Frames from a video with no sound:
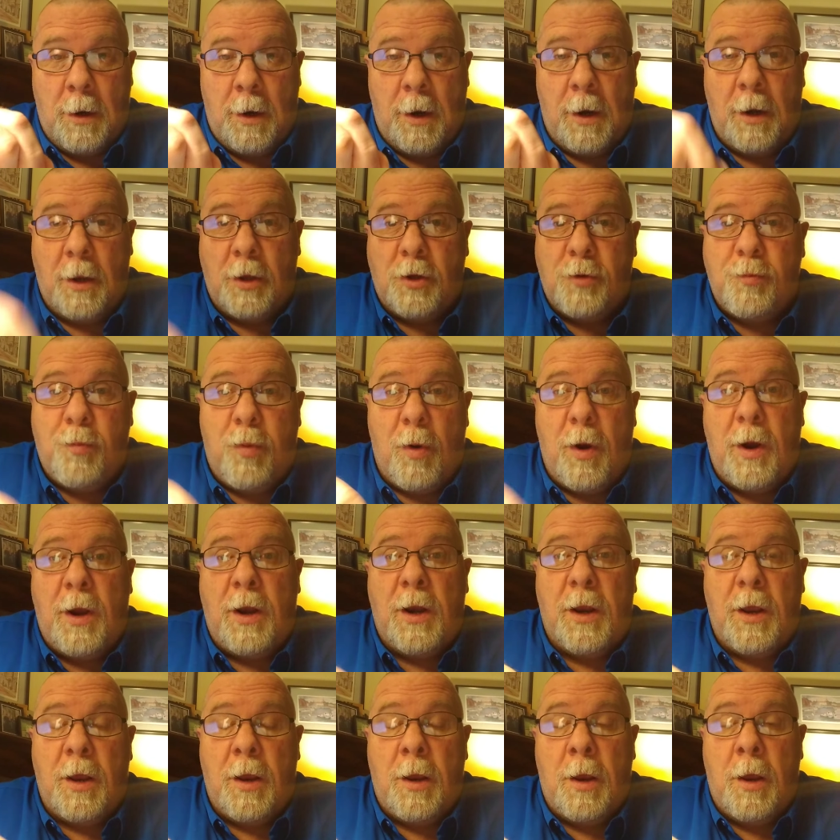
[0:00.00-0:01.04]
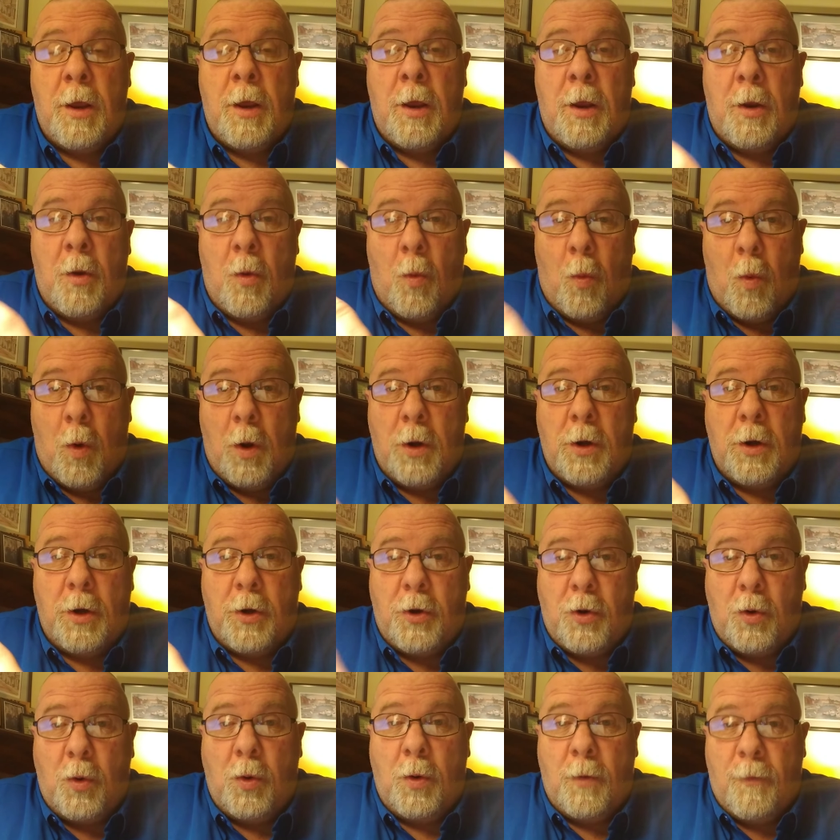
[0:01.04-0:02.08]
I mean, just bring the one to
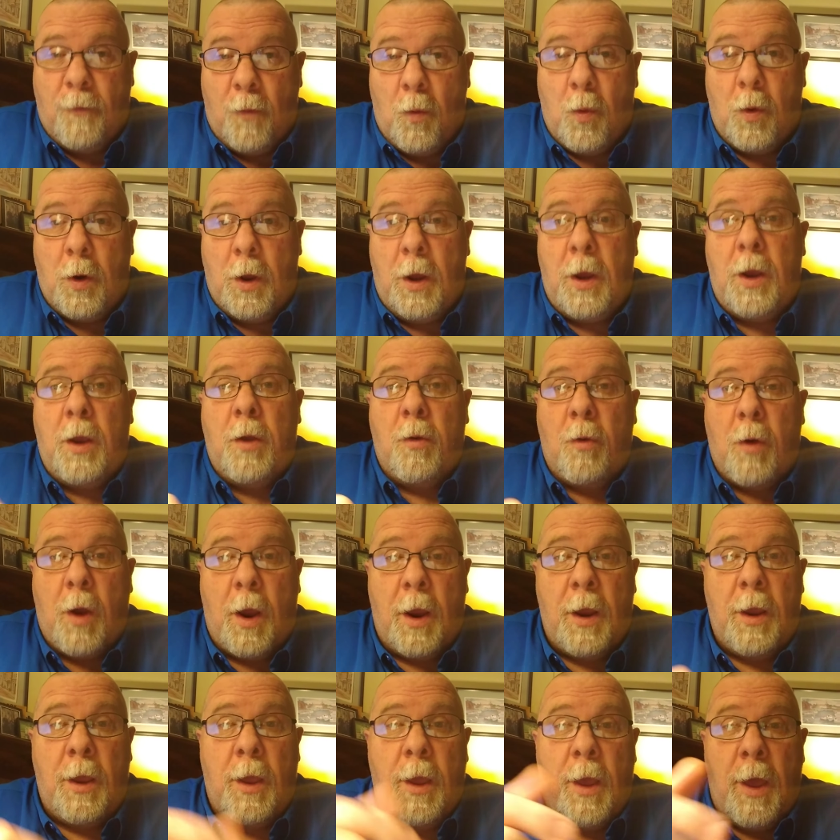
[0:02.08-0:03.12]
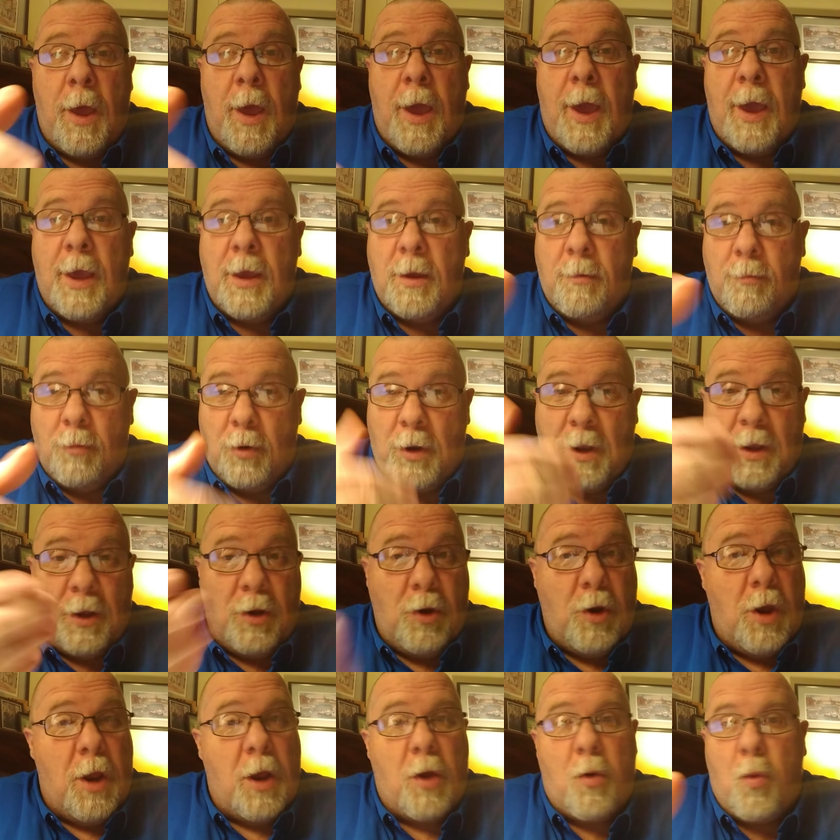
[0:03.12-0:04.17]
two to four days, right? But
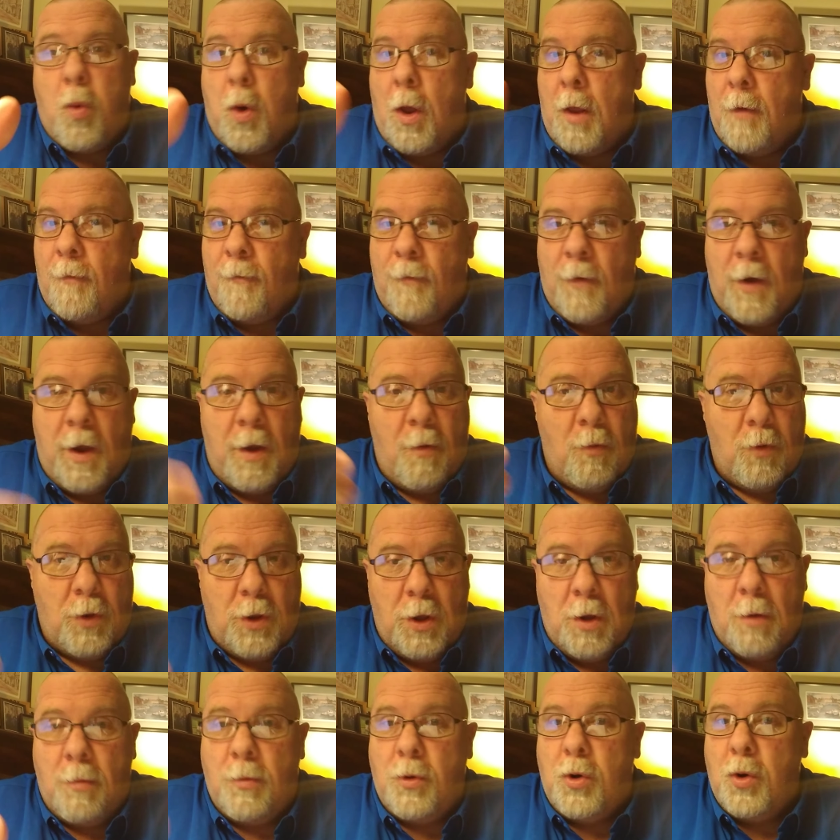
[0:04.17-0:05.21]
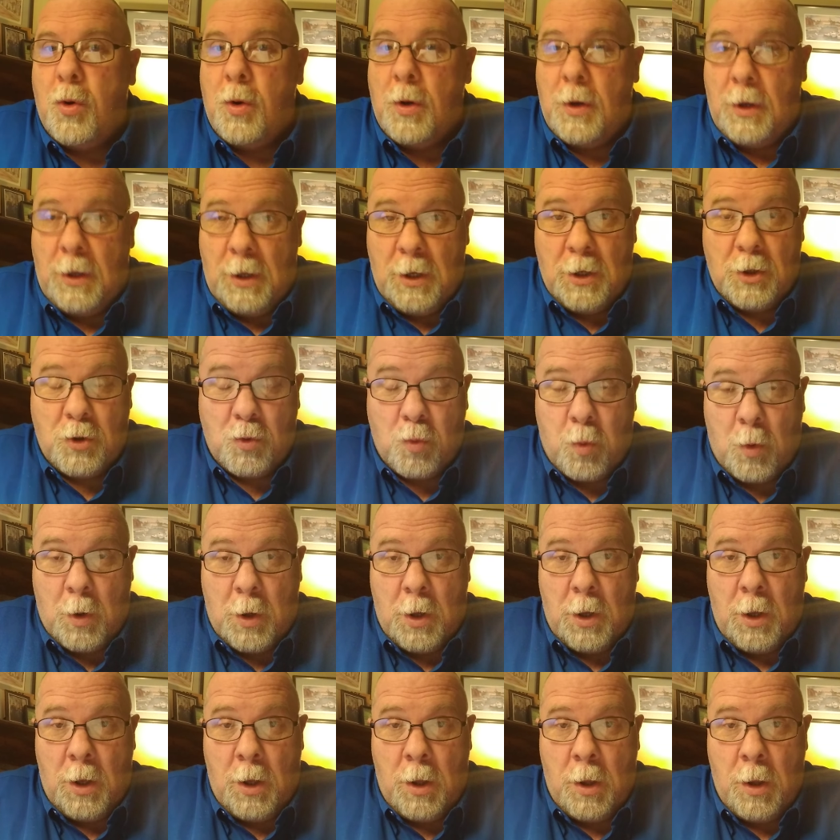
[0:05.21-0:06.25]
you got to qualify with him, do it his
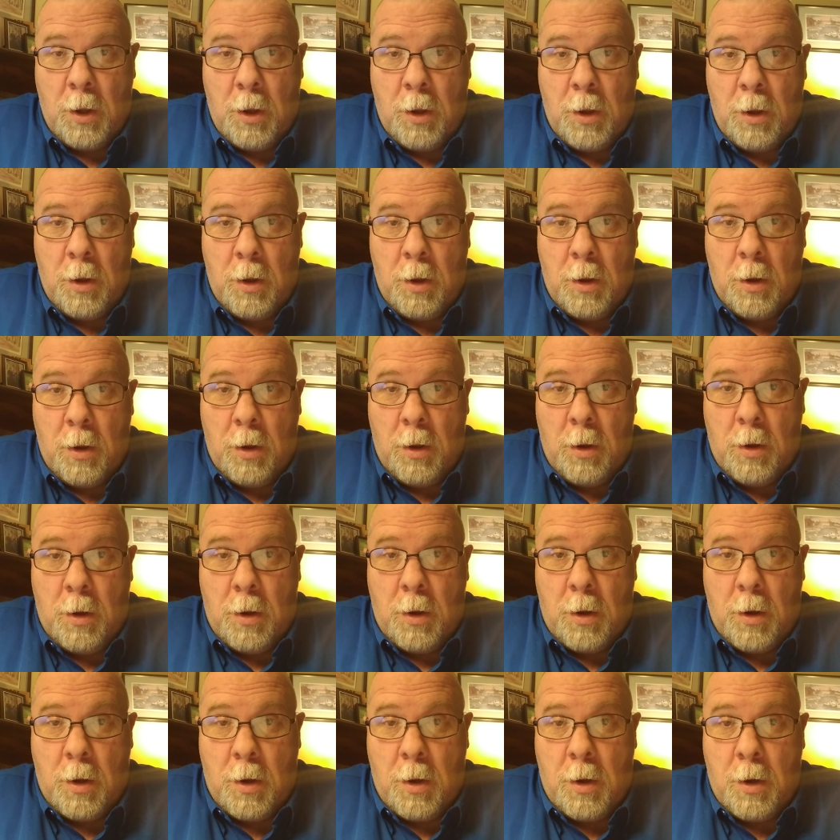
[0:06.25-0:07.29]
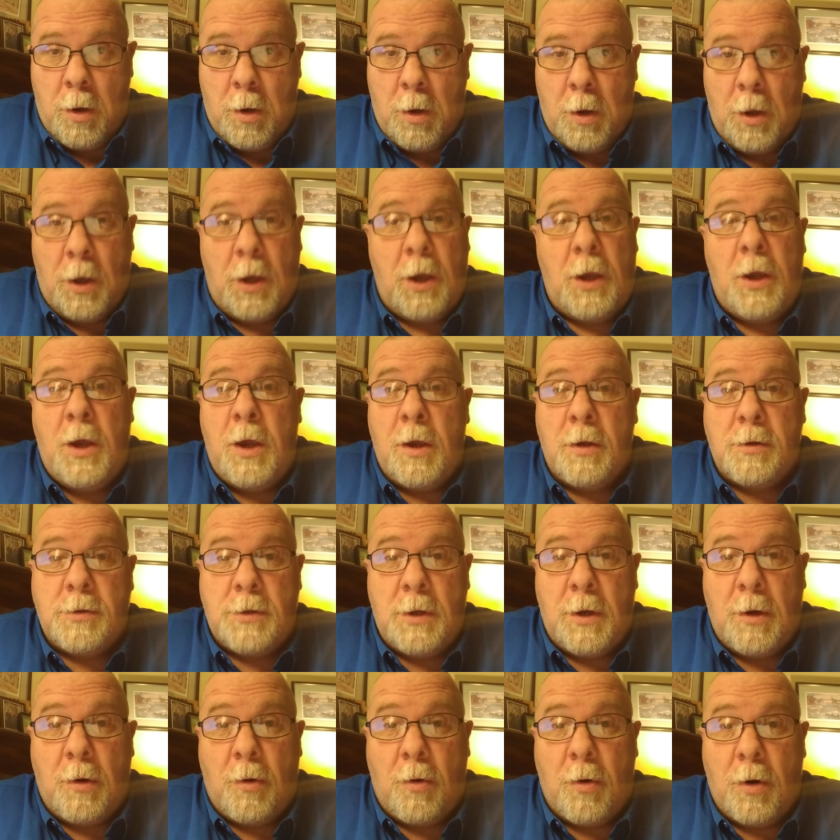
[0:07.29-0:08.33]
way. Huh? He gets
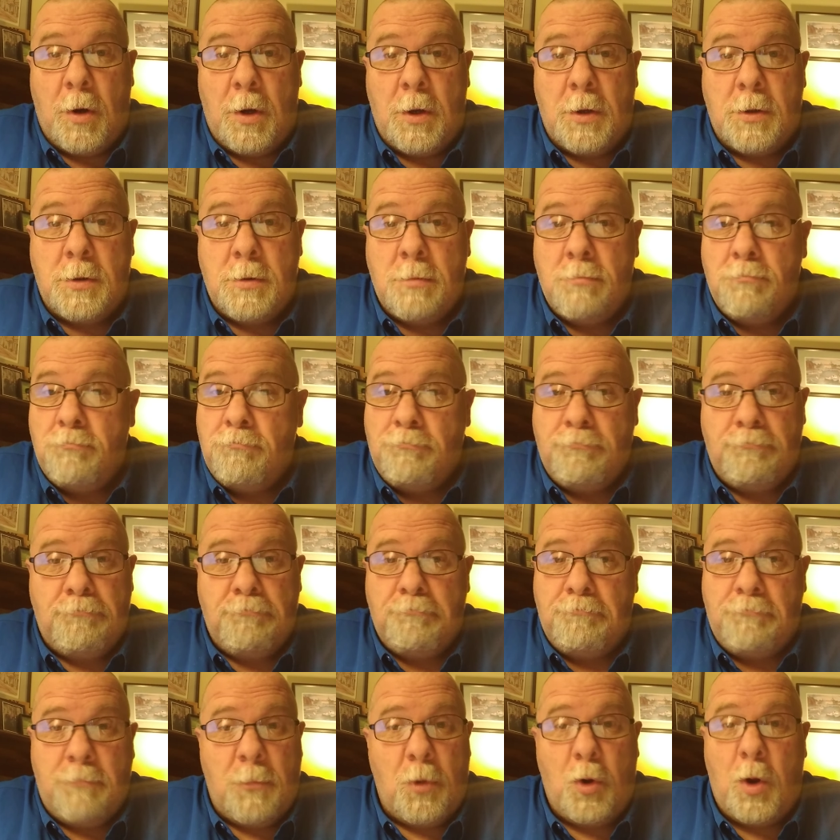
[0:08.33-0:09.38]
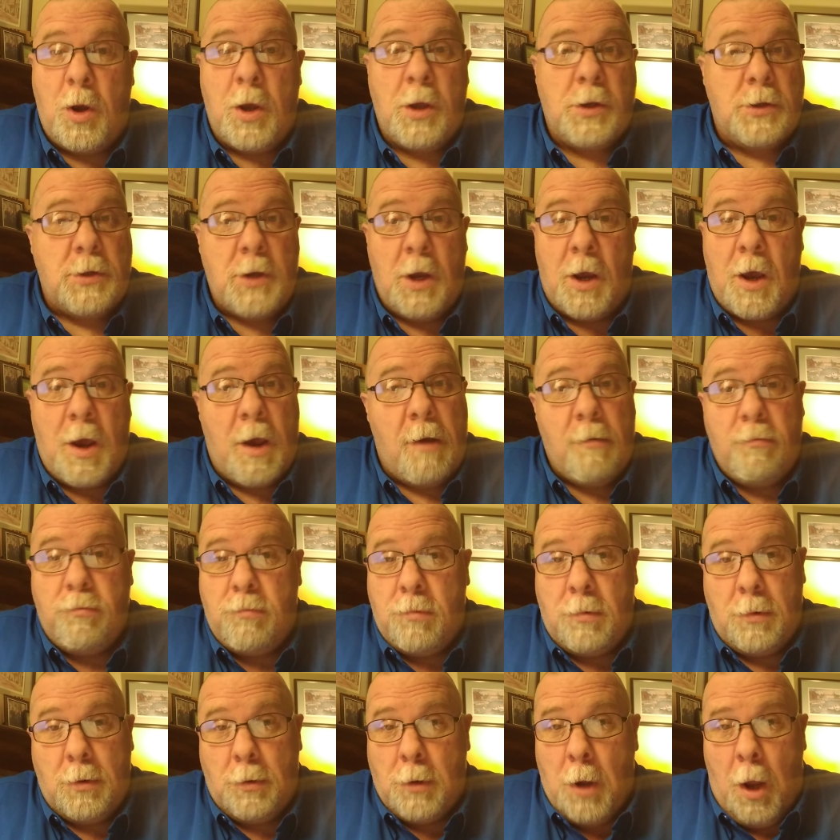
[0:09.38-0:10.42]
the increase. You can't say, I've
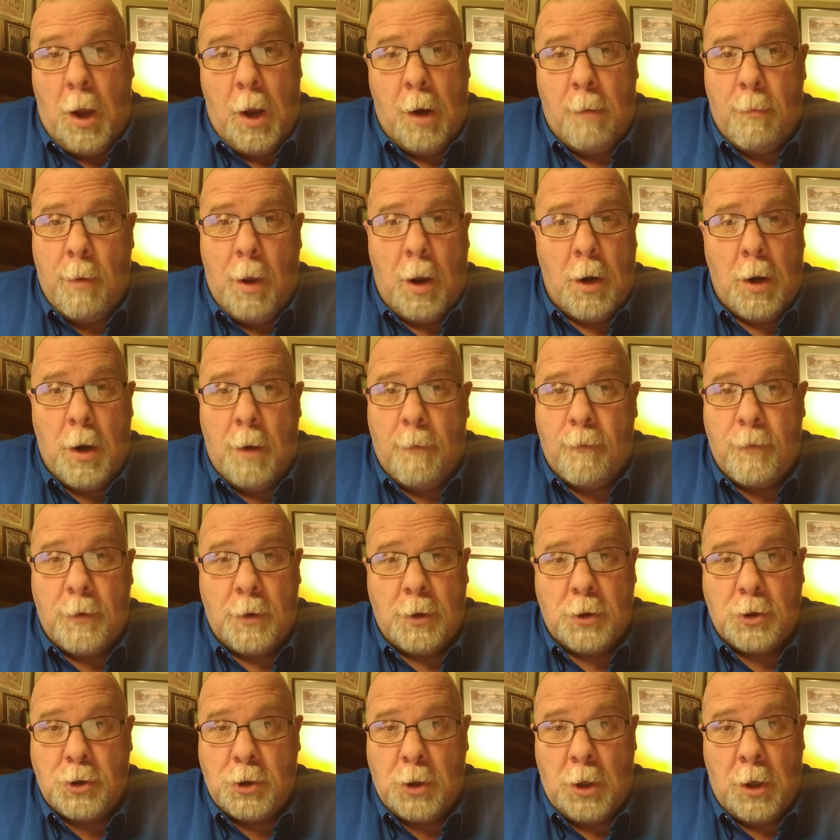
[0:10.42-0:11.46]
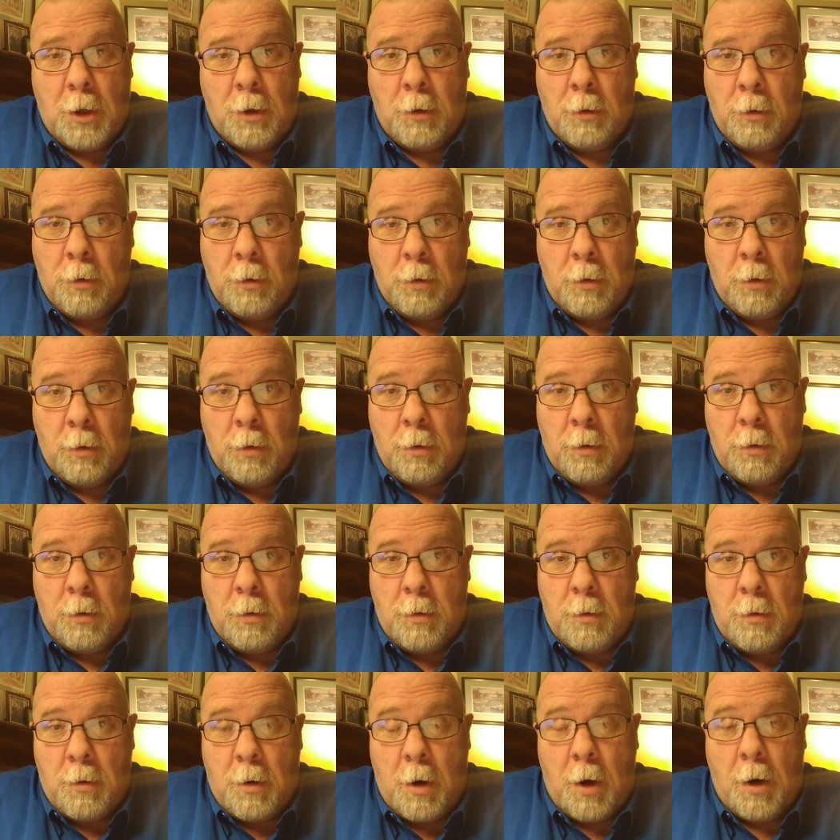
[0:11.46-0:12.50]
had about enough of this shit.
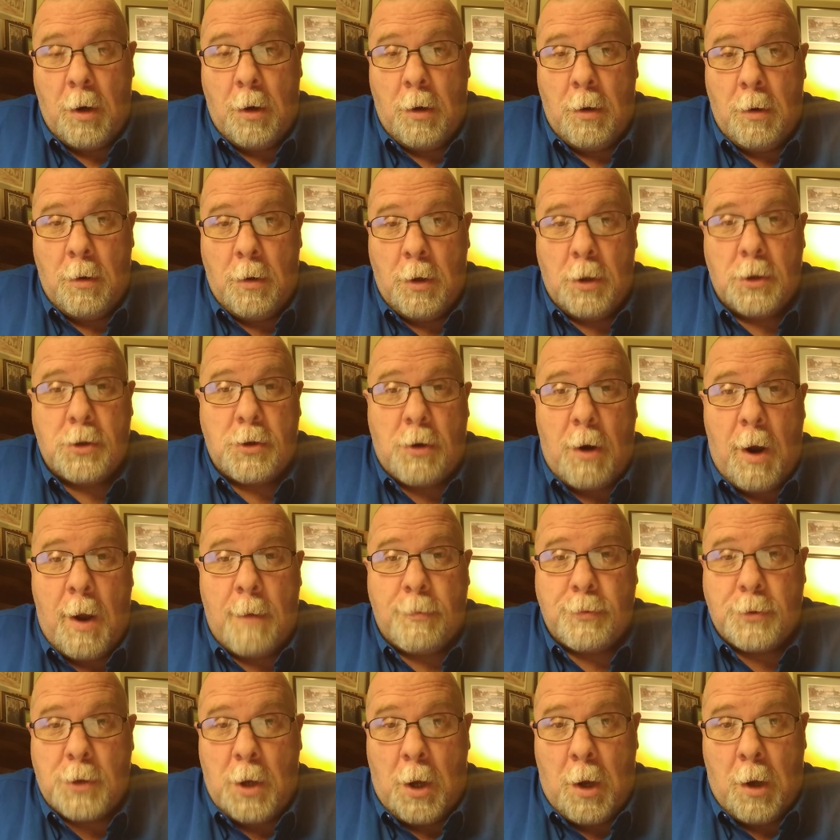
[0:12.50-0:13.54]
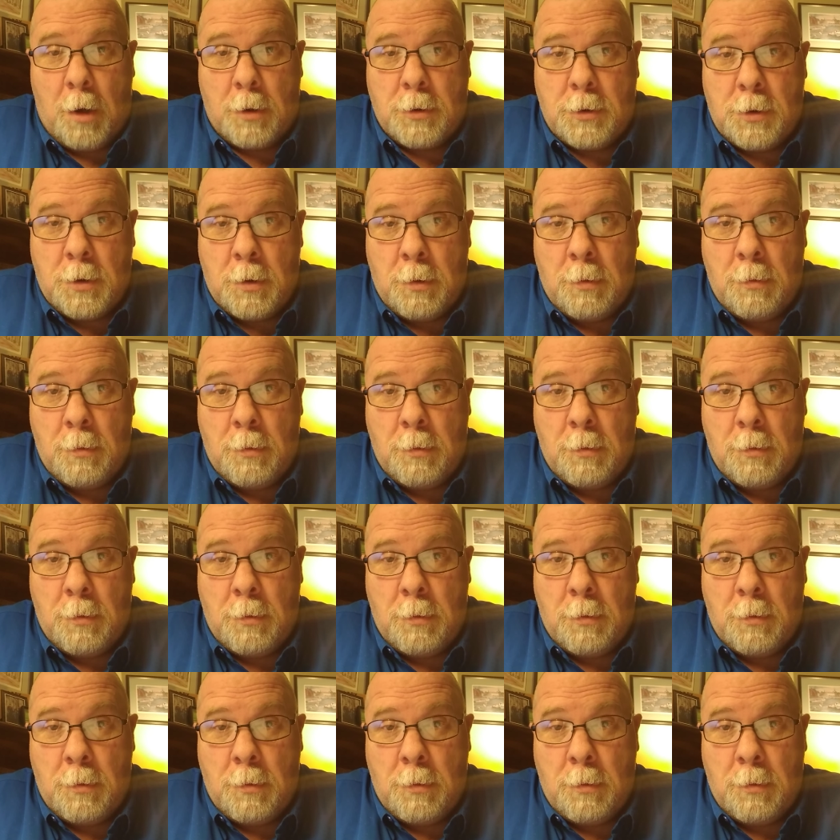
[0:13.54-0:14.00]
Right? This crap sucks.